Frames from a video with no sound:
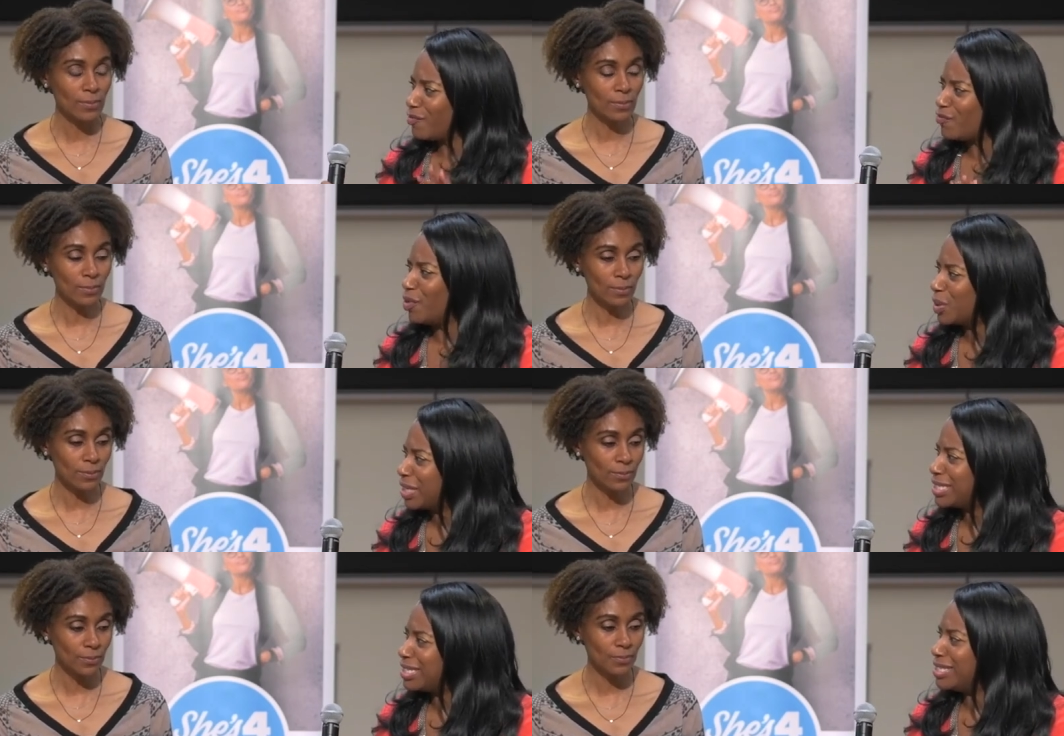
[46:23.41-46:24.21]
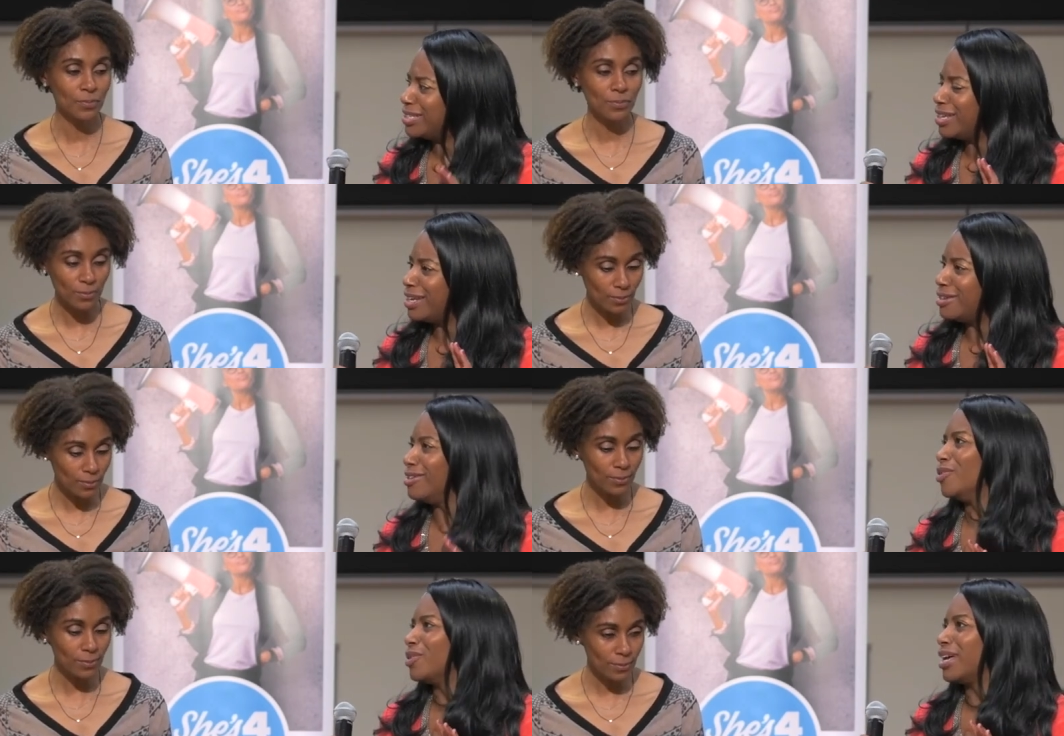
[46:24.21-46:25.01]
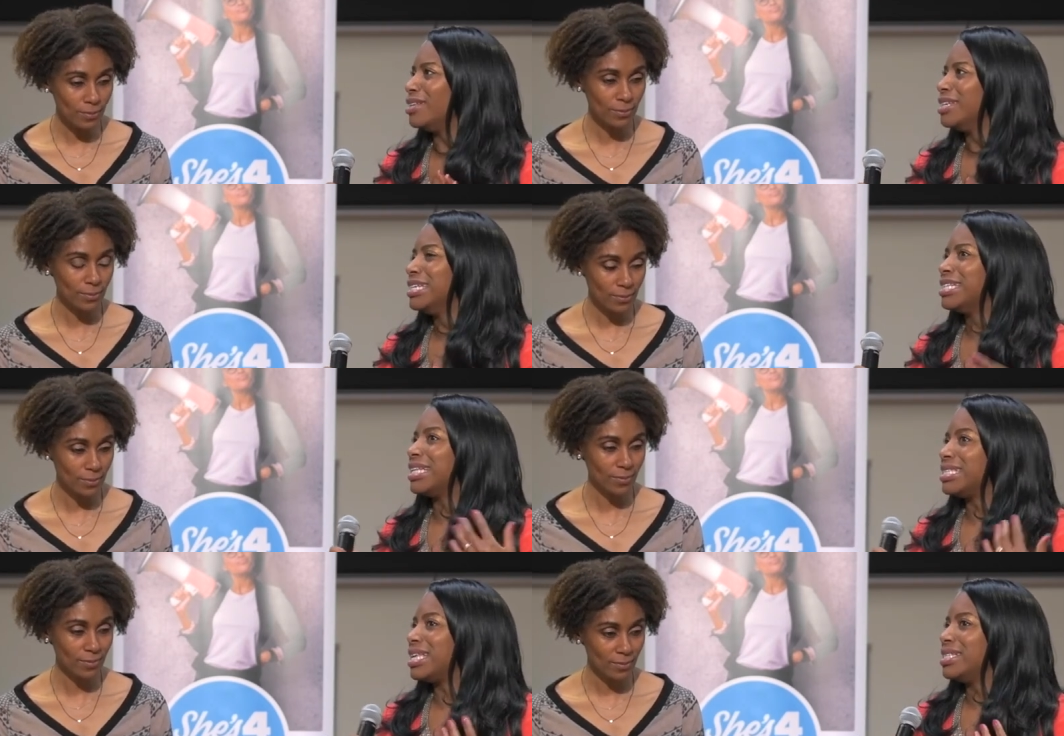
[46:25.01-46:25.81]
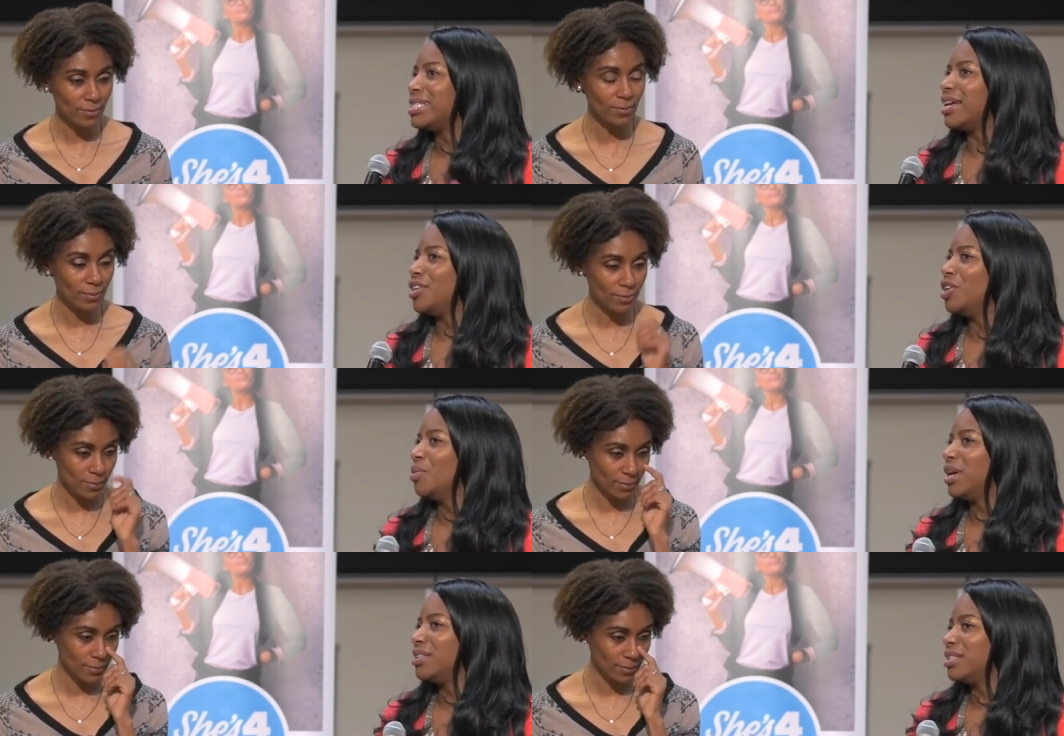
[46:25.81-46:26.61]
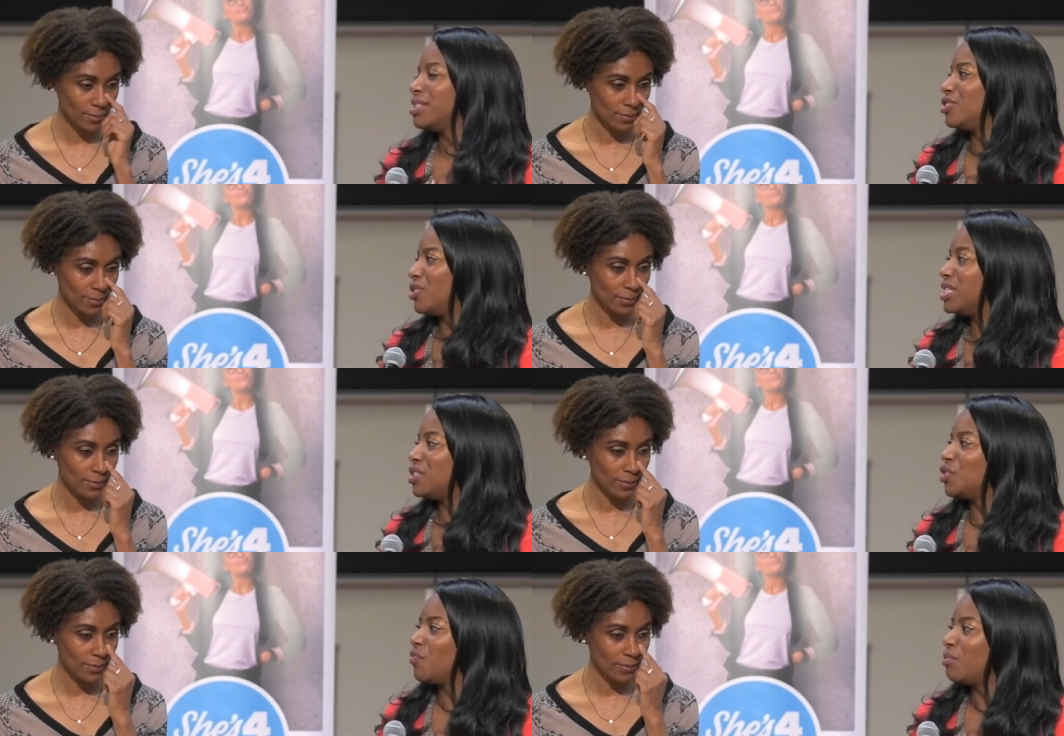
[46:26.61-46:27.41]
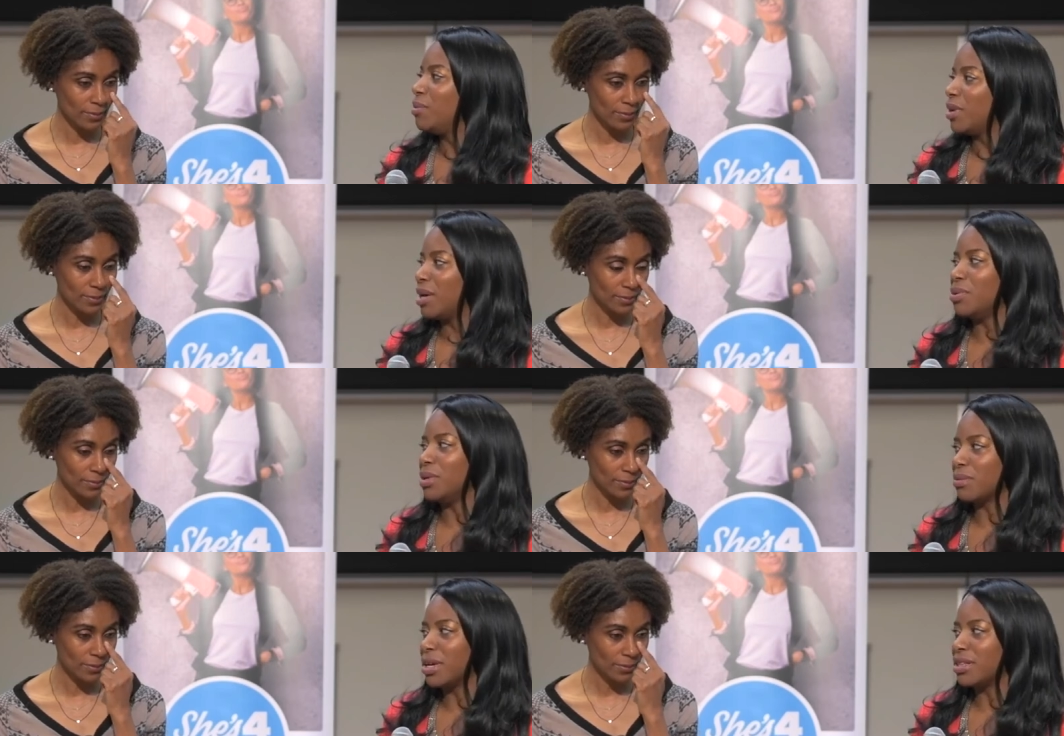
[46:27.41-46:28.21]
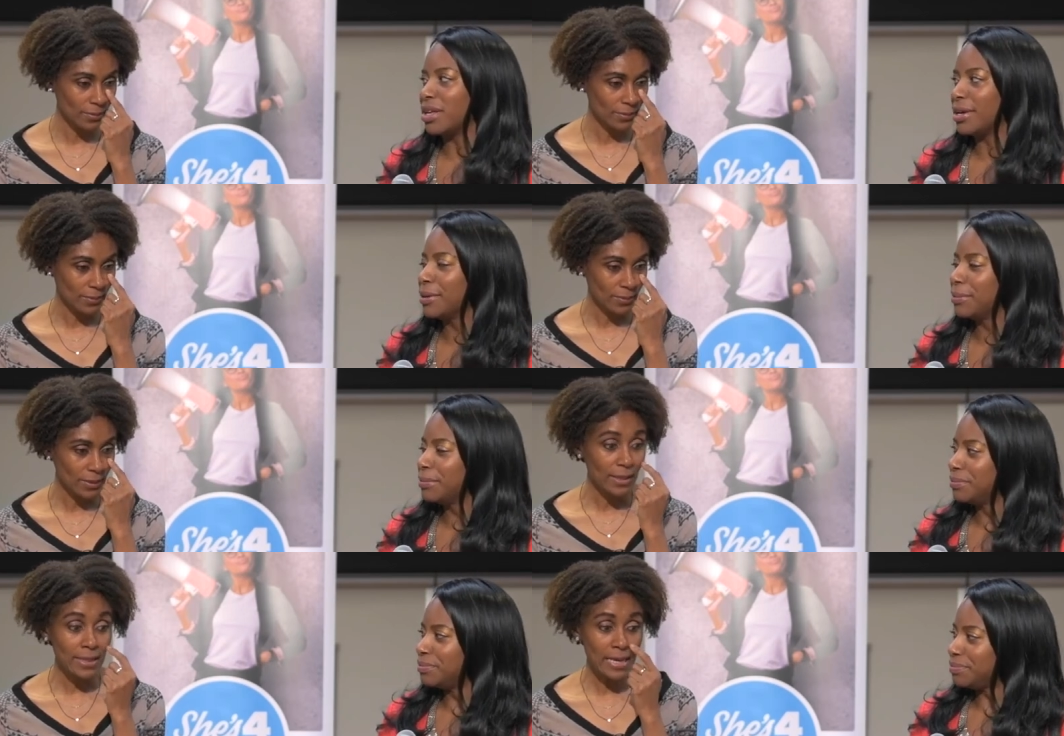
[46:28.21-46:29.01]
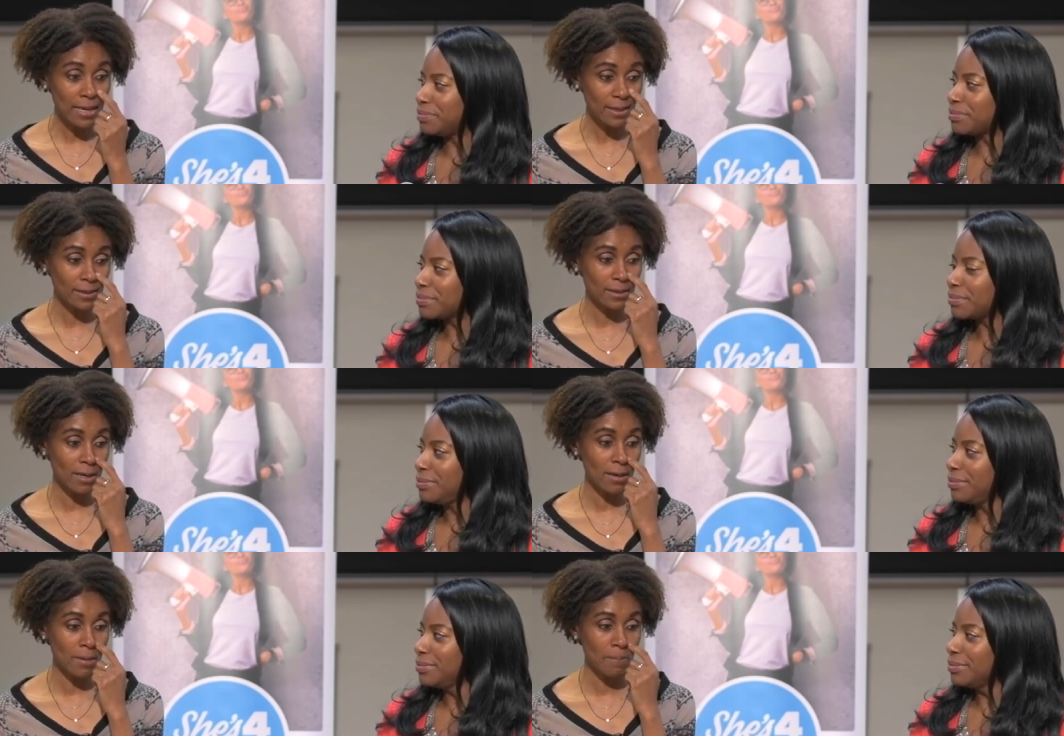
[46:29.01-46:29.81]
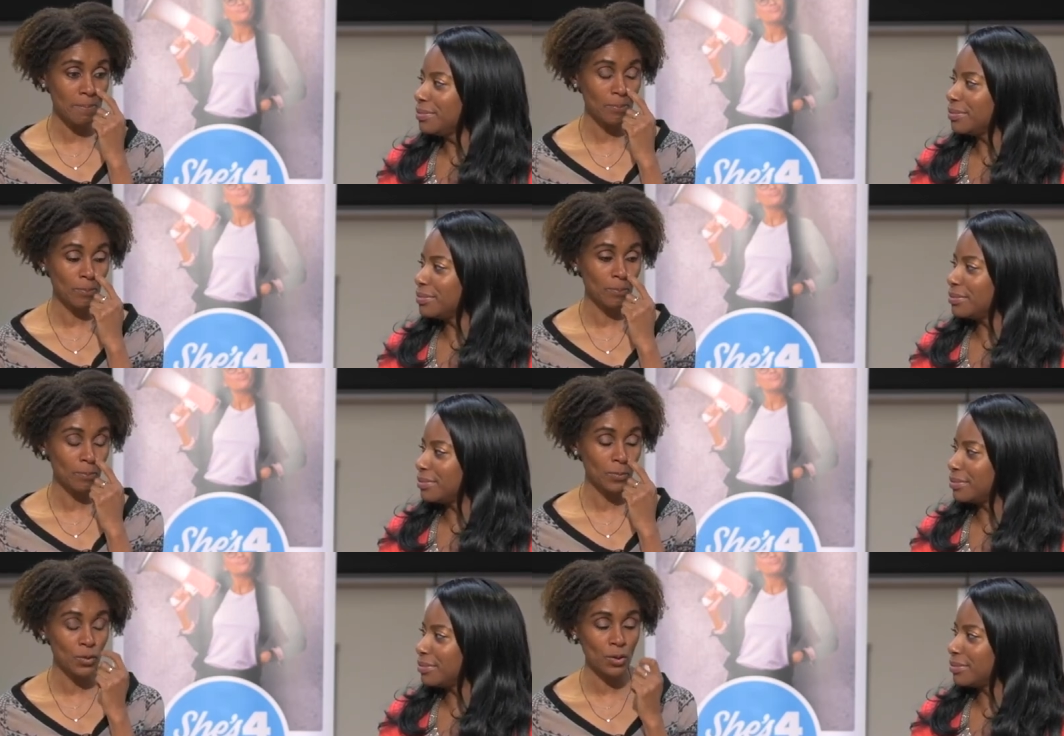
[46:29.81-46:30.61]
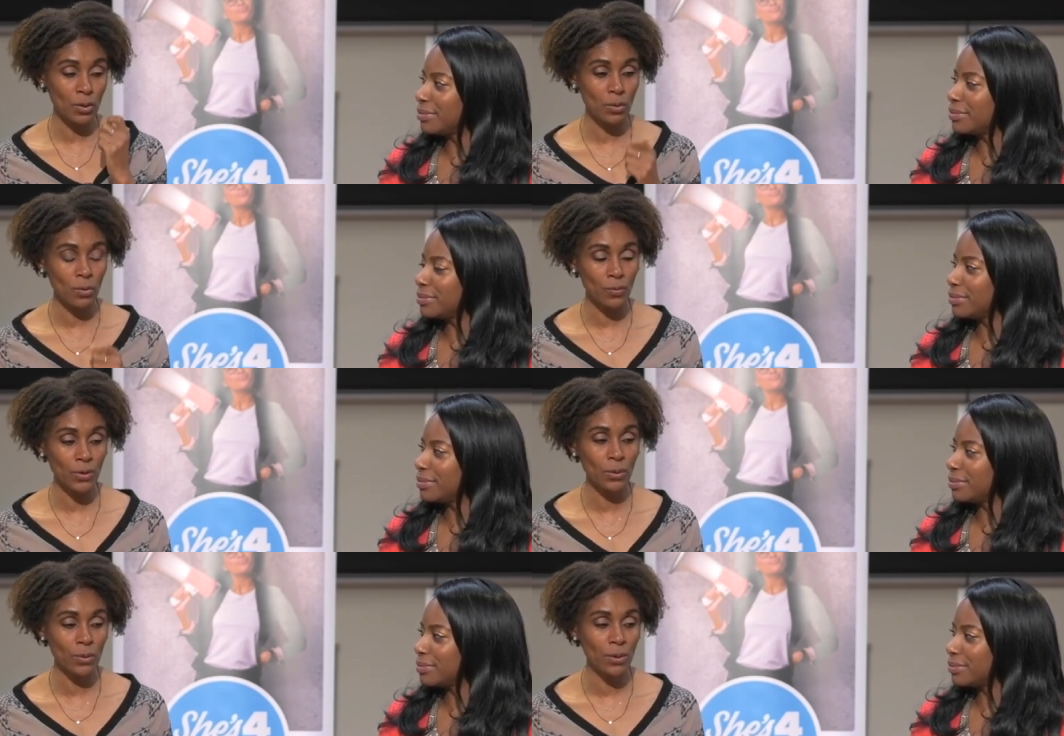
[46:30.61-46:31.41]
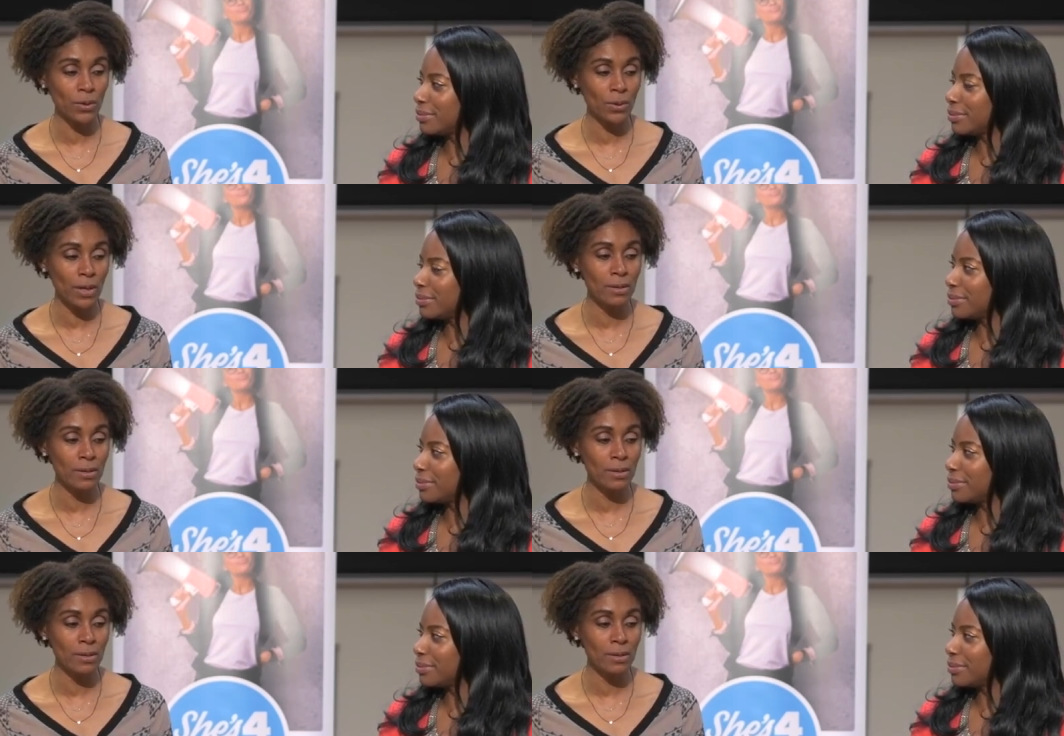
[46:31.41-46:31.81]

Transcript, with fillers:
Speaker 1: focused and, and, you know, that that sense that you know what this is a transition for me but i'm doing the right thing
Speaker 2: yes um, so there were a